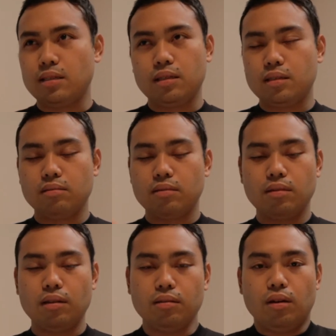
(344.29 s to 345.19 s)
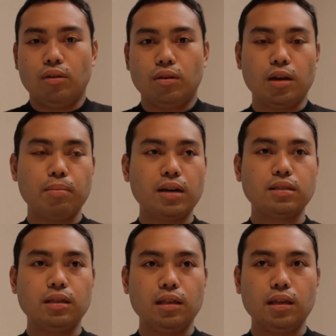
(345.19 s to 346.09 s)
It's, you know,
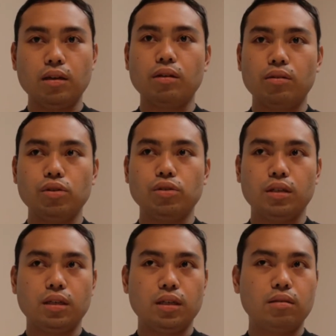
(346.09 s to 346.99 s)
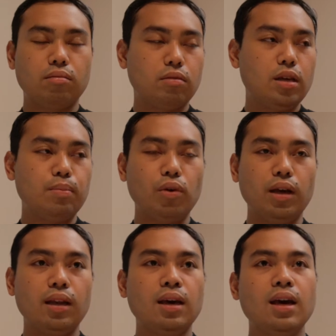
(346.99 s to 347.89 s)
kickboxing, they usually keep weight.